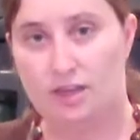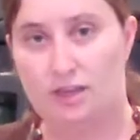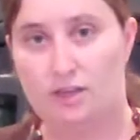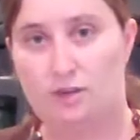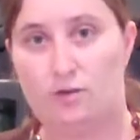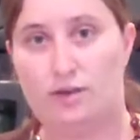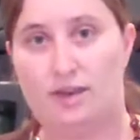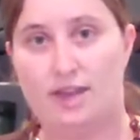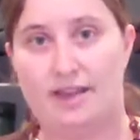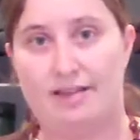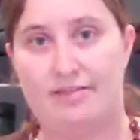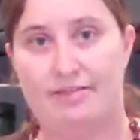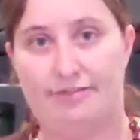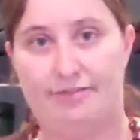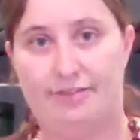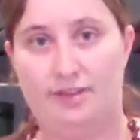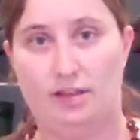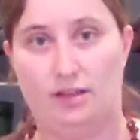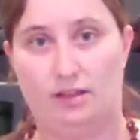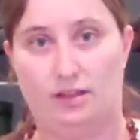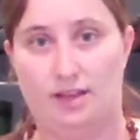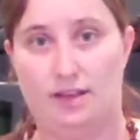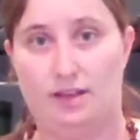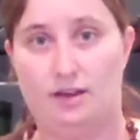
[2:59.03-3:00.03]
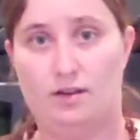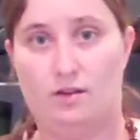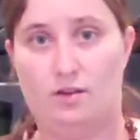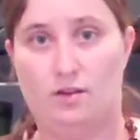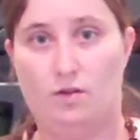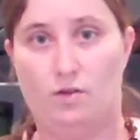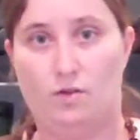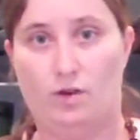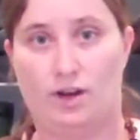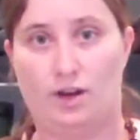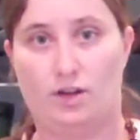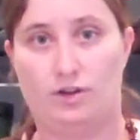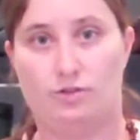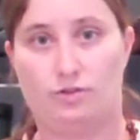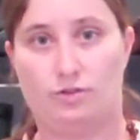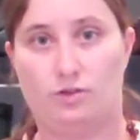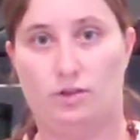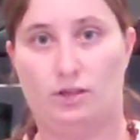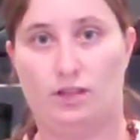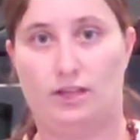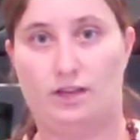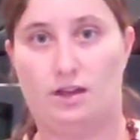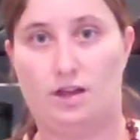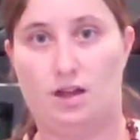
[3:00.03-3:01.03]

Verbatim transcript: you can't feel it or control it